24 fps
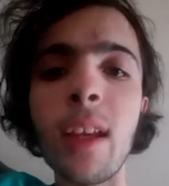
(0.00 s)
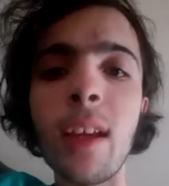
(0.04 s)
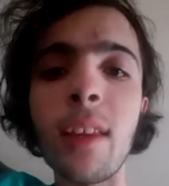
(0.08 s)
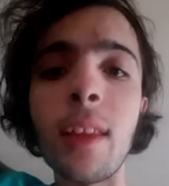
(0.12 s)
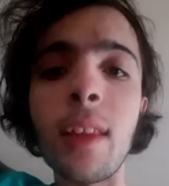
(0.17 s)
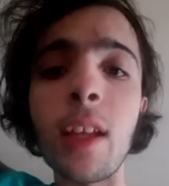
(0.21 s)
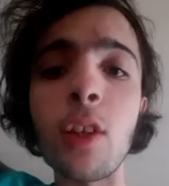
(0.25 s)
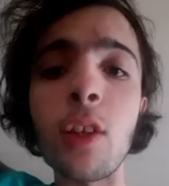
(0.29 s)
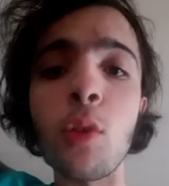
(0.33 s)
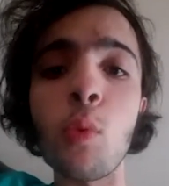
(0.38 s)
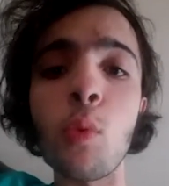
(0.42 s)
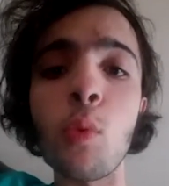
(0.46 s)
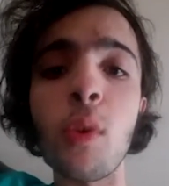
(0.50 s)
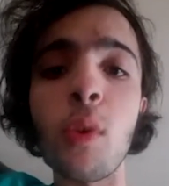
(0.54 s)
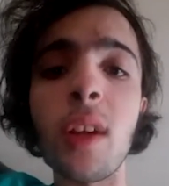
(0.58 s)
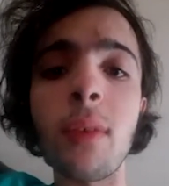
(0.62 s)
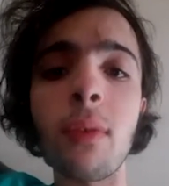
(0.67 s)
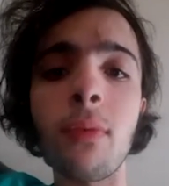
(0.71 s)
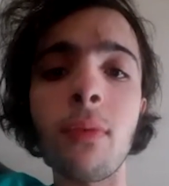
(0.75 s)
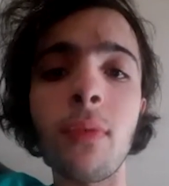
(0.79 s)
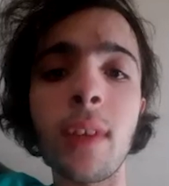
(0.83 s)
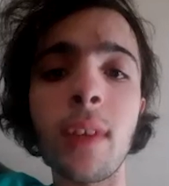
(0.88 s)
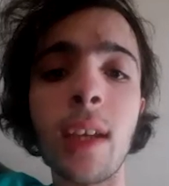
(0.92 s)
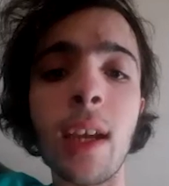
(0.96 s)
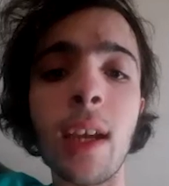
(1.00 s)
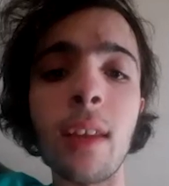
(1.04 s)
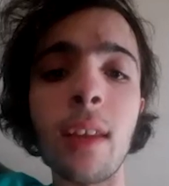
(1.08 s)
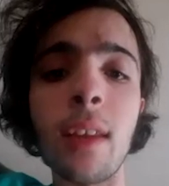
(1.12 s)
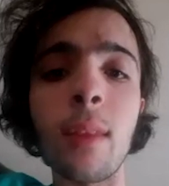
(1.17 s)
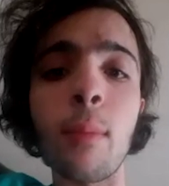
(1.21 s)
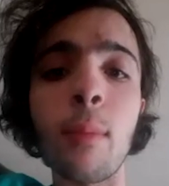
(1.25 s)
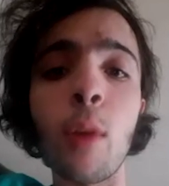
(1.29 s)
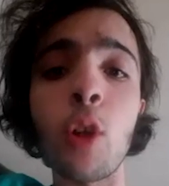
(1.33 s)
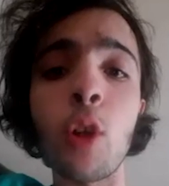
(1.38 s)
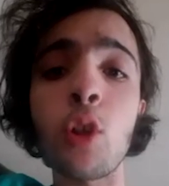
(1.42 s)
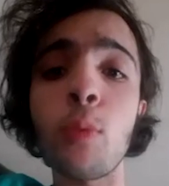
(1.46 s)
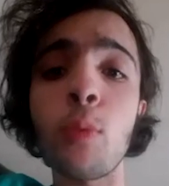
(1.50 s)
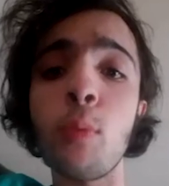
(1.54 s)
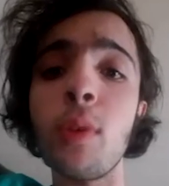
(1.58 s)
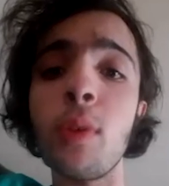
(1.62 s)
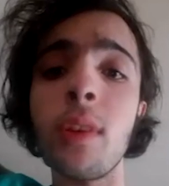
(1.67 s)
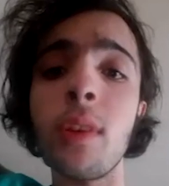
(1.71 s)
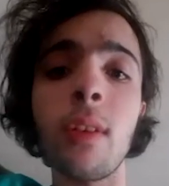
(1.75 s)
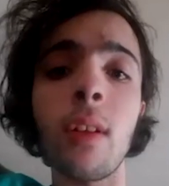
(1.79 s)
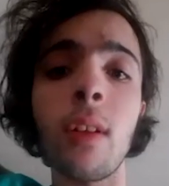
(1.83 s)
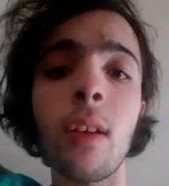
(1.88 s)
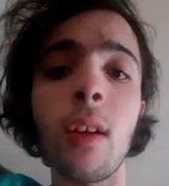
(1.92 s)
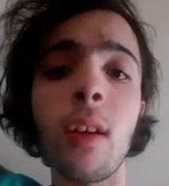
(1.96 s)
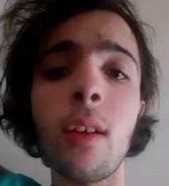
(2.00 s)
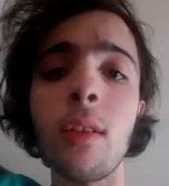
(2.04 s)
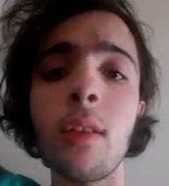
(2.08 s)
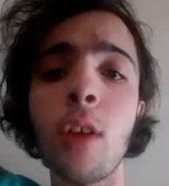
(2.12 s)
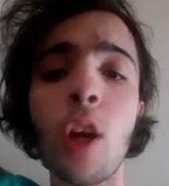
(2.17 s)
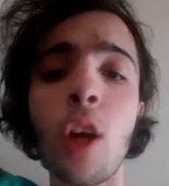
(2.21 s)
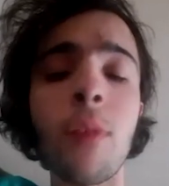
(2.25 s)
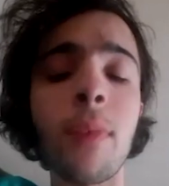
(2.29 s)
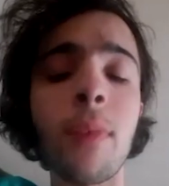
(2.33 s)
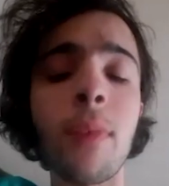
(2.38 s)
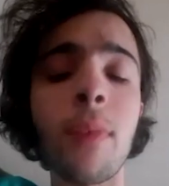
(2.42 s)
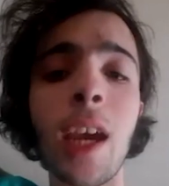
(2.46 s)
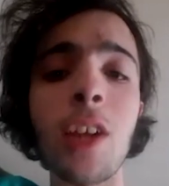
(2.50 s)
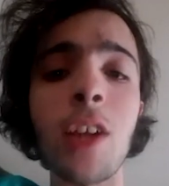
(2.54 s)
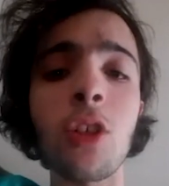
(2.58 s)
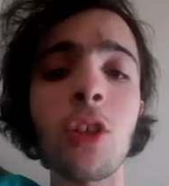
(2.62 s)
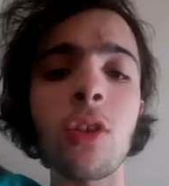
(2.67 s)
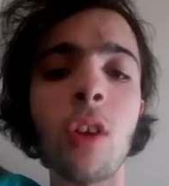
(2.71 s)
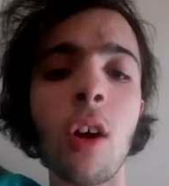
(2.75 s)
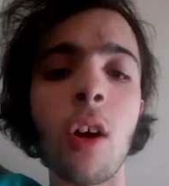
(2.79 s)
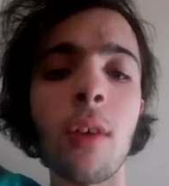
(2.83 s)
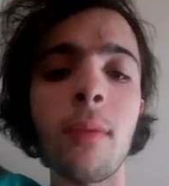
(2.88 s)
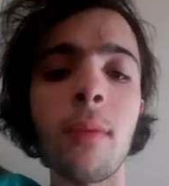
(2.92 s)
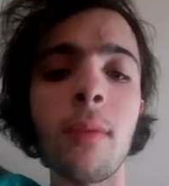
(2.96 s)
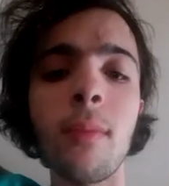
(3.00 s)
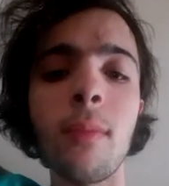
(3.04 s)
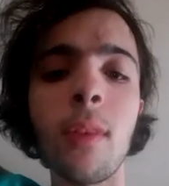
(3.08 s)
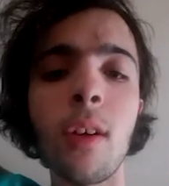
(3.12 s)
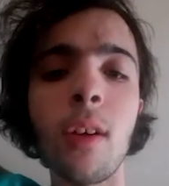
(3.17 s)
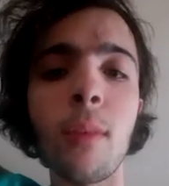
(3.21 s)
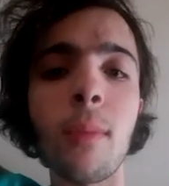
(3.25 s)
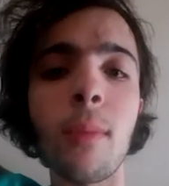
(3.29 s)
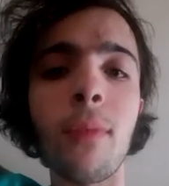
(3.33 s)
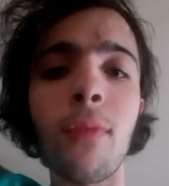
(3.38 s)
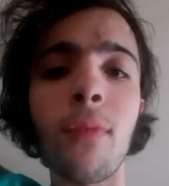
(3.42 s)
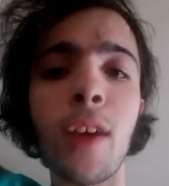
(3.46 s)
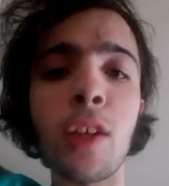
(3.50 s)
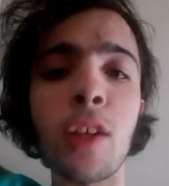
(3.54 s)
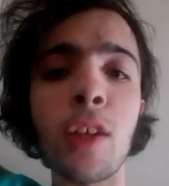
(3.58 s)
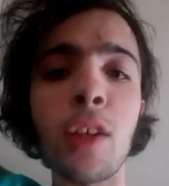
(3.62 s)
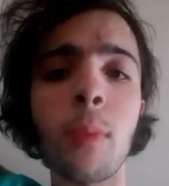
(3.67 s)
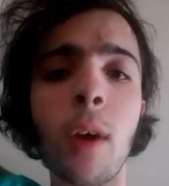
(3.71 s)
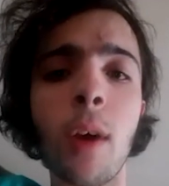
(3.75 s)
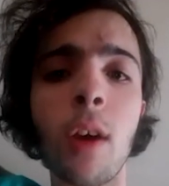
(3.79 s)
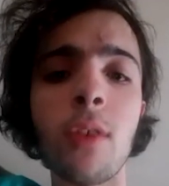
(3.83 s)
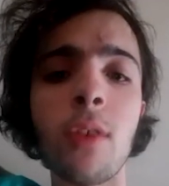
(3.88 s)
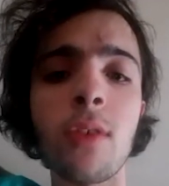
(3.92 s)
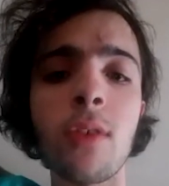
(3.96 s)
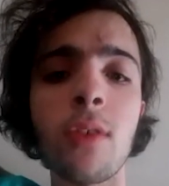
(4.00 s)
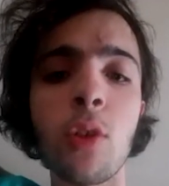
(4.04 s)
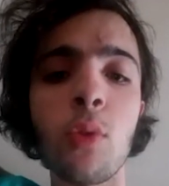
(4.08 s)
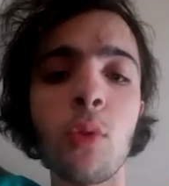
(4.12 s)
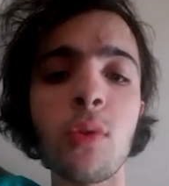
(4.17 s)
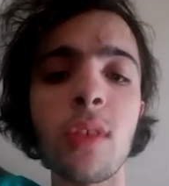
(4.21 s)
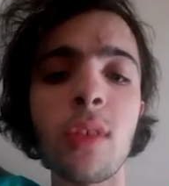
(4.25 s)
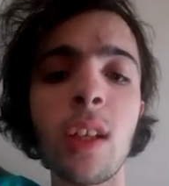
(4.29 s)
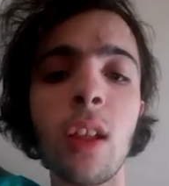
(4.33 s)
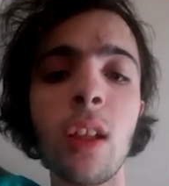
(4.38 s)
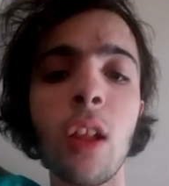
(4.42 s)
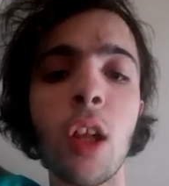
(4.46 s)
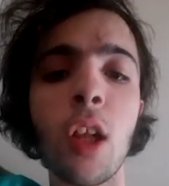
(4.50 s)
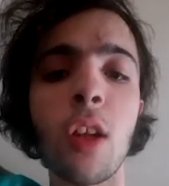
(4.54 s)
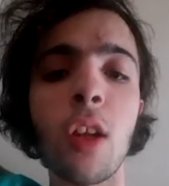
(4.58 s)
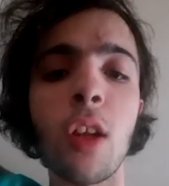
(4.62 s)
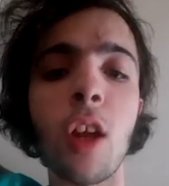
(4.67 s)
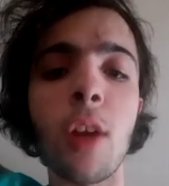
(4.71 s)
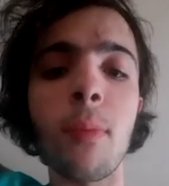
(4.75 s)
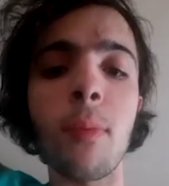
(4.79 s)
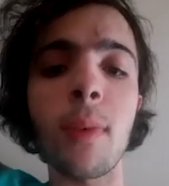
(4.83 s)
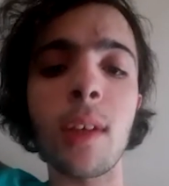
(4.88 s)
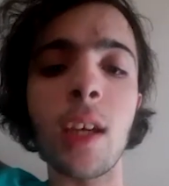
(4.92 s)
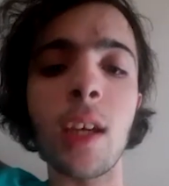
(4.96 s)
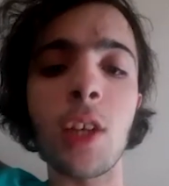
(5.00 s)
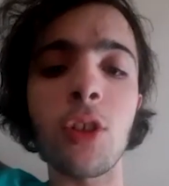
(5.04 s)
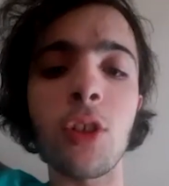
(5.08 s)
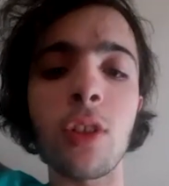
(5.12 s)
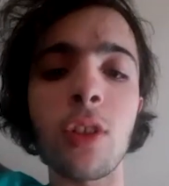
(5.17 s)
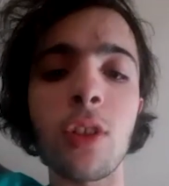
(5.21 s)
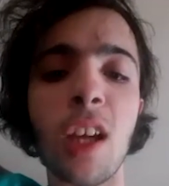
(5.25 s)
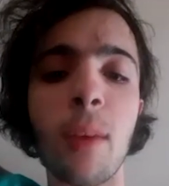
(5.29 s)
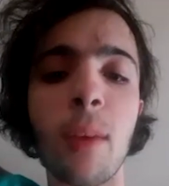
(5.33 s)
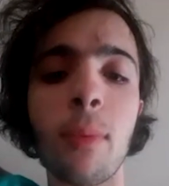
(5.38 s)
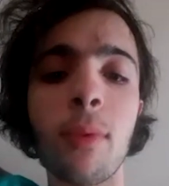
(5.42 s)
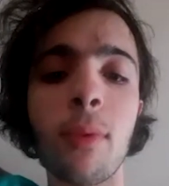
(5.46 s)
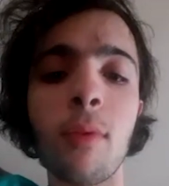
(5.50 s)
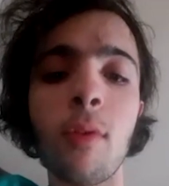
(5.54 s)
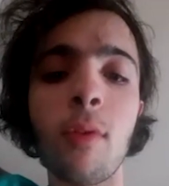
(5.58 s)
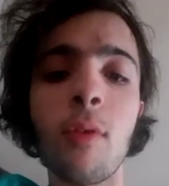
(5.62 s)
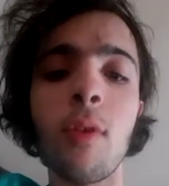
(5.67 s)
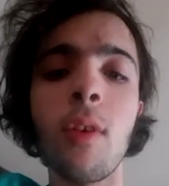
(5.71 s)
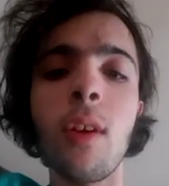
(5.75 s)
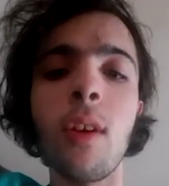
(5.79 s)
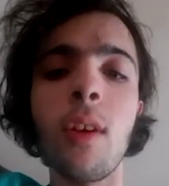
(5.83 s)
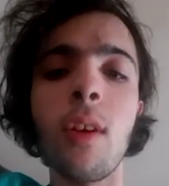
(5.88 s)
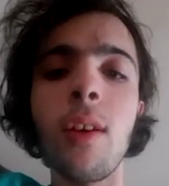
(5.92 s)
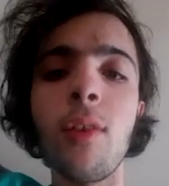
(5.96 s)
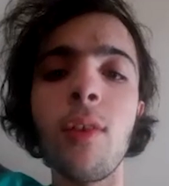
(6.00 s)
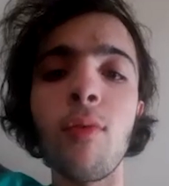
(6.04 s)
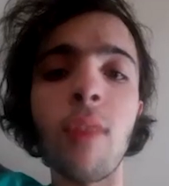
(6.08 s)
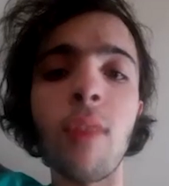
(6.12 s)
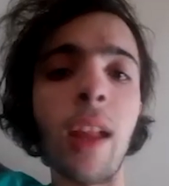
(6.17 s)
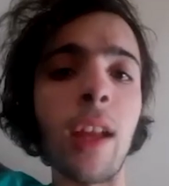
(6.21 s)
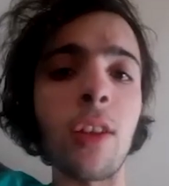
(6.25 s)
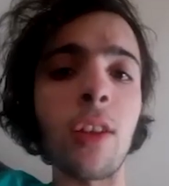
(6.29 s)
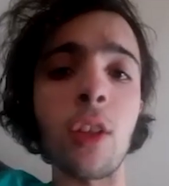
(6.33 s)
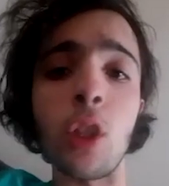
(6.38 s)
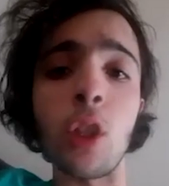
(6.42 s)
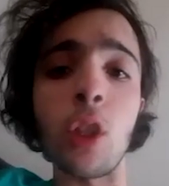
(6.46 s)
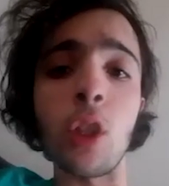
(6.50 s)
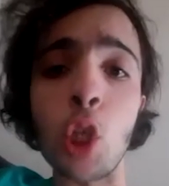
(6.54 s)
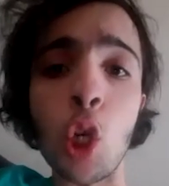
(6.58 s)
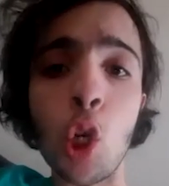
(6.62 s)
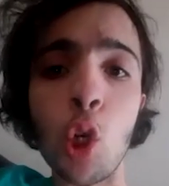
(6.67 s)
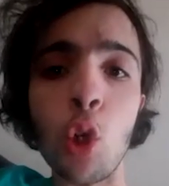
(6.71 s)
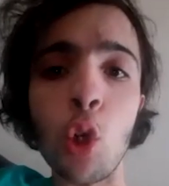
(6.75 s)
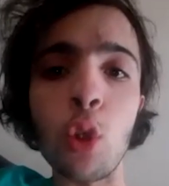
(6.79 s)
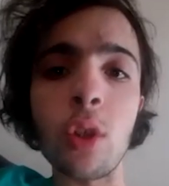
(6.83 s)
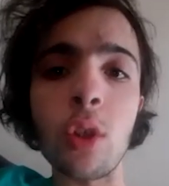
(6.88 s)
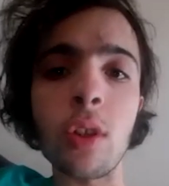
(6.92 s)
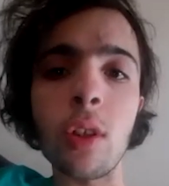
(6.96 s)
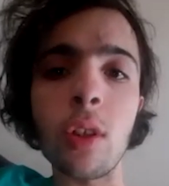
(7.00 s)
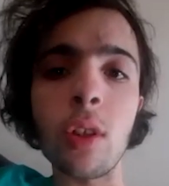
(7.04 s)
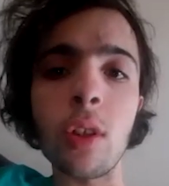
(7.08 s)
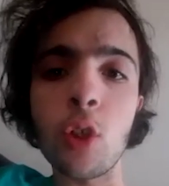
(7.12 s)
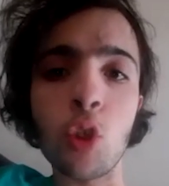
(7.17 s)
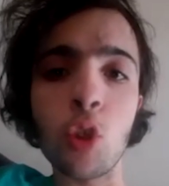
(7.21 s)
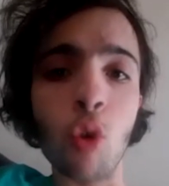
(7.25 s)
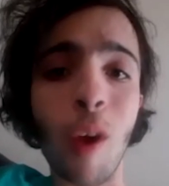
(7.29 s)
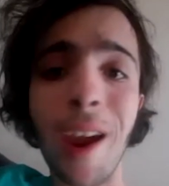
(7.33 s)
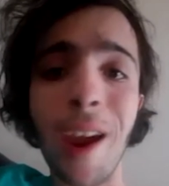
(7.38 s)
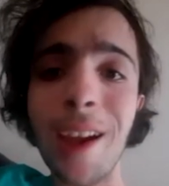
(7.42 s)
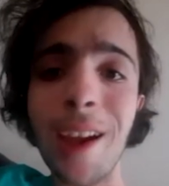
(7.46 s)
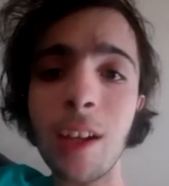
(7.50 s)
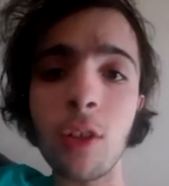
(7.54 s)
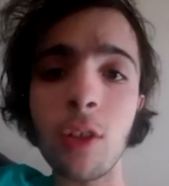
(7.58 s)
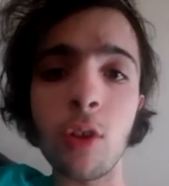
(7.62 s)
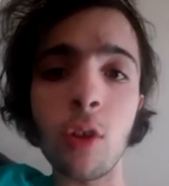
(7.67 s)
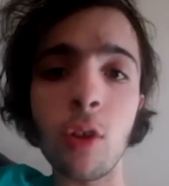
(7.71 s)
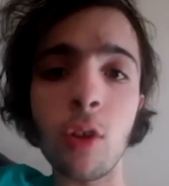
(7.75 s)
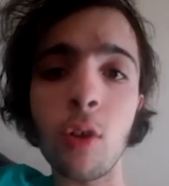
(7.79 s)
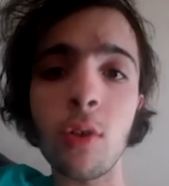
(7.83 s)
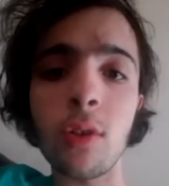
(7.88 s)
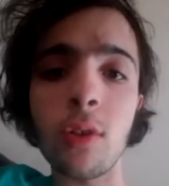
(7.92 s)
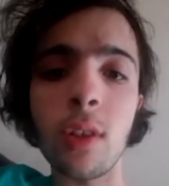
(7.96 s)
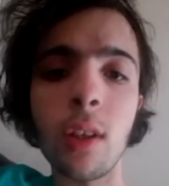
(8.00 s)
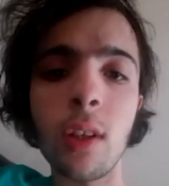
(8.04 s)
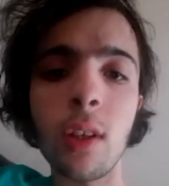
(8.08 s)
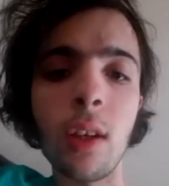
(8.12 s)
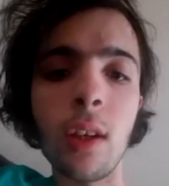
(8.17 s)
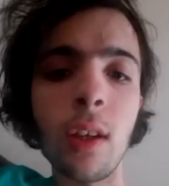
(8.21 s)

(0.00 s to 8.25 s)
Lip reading: Then you will never forget the merch. Put notifications on my Facebook post, and you'll see a lot of notifications come through relating to news, trade news,